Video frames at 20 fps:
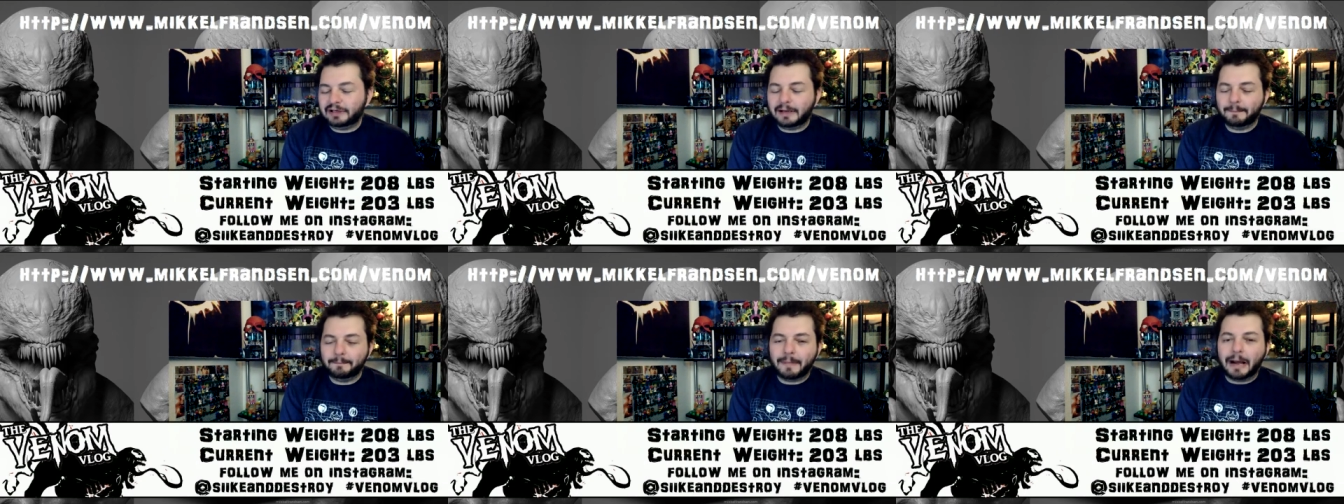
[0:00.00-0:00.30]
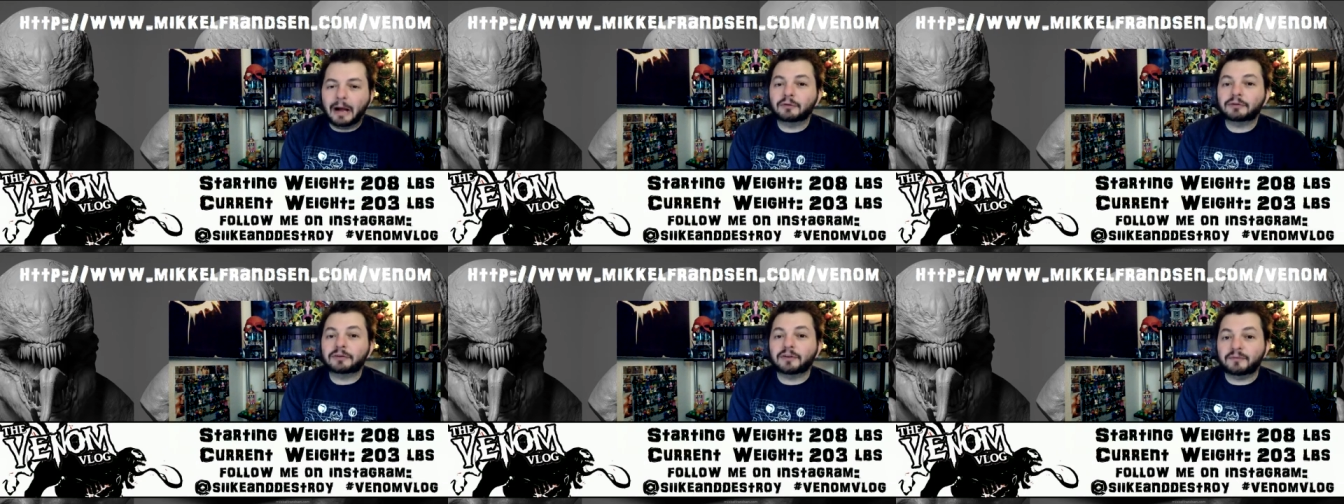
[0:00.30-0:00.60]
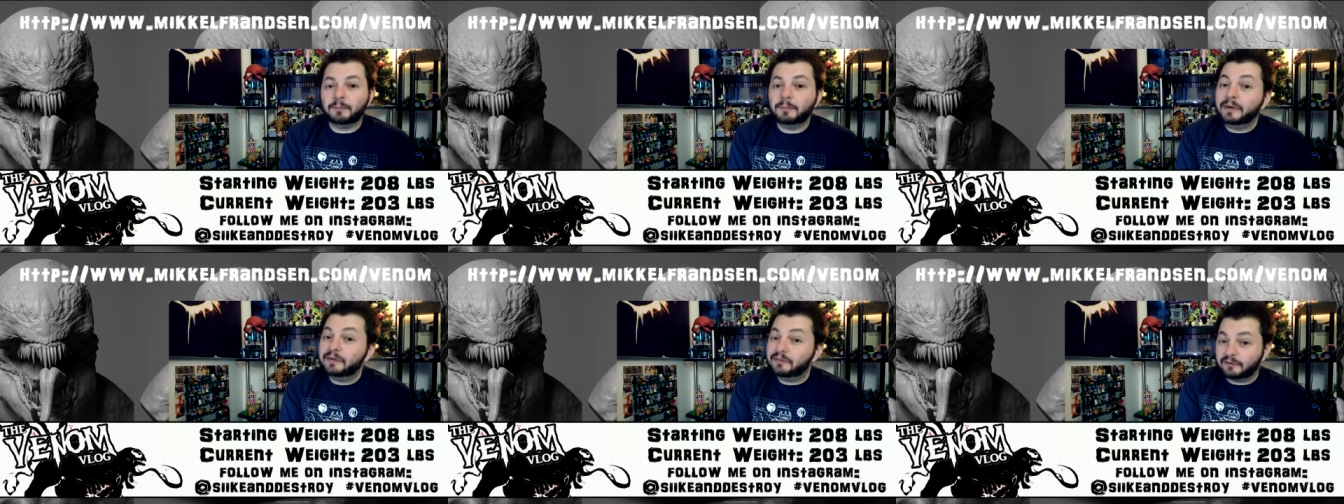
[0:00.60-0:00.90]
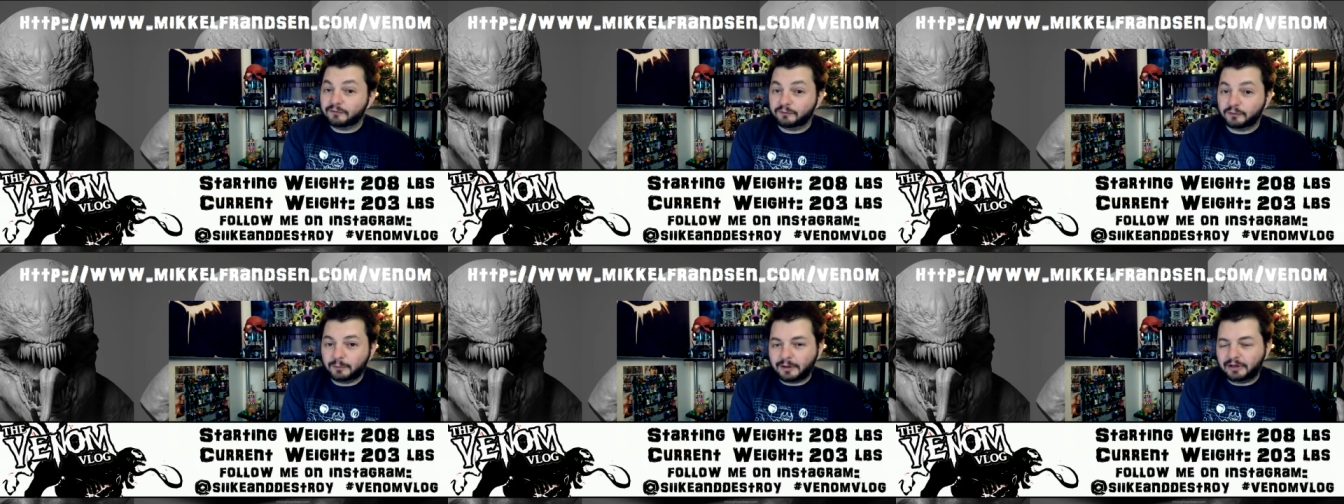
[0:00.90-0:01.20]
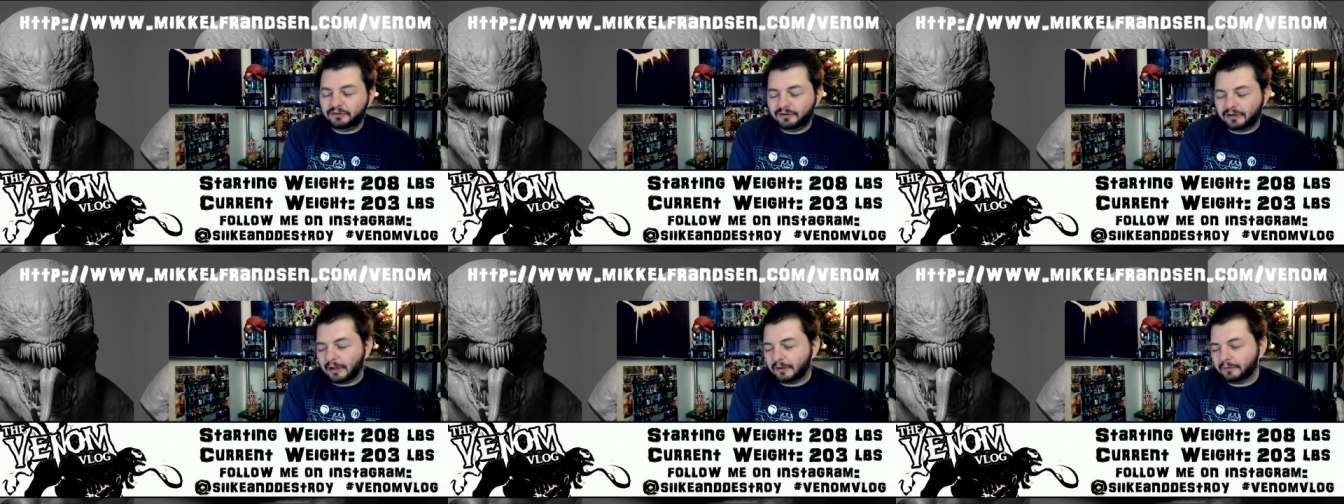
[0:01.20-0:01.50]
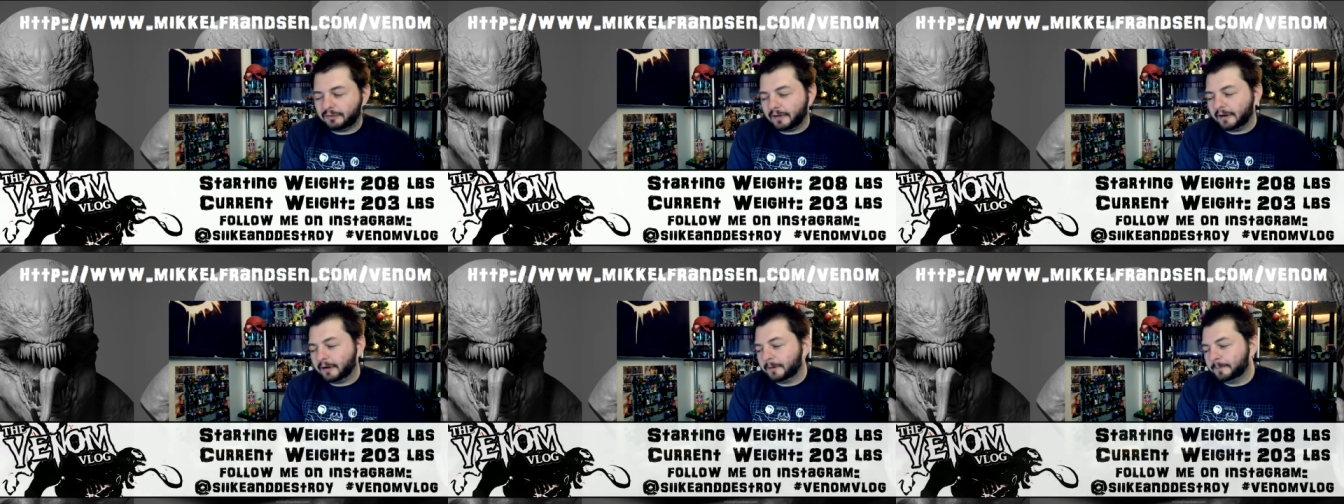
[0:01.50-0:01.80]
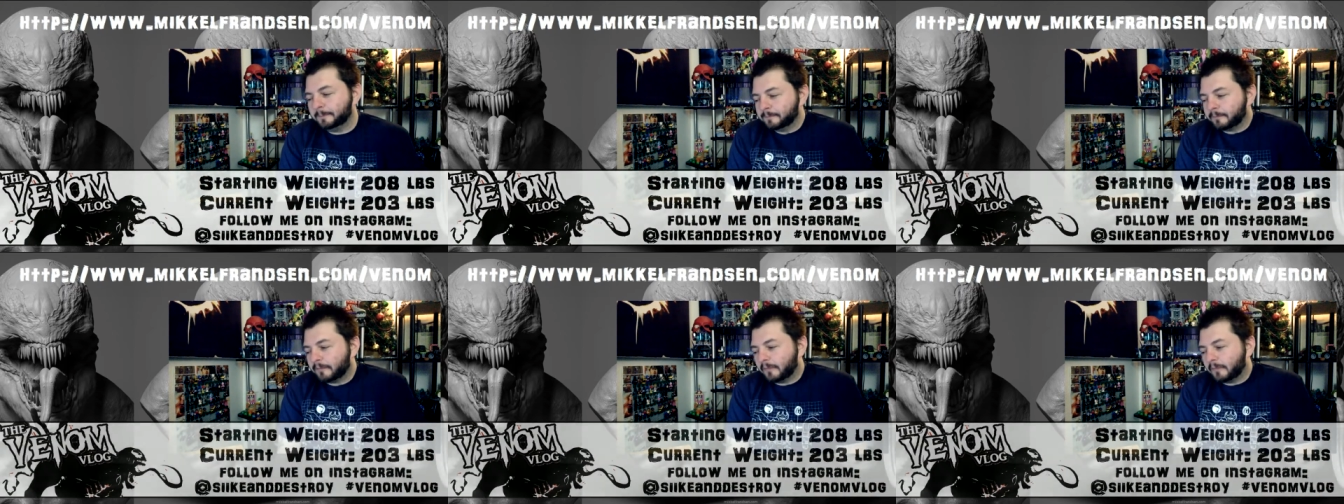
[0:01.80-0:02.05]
amount of misinformation out there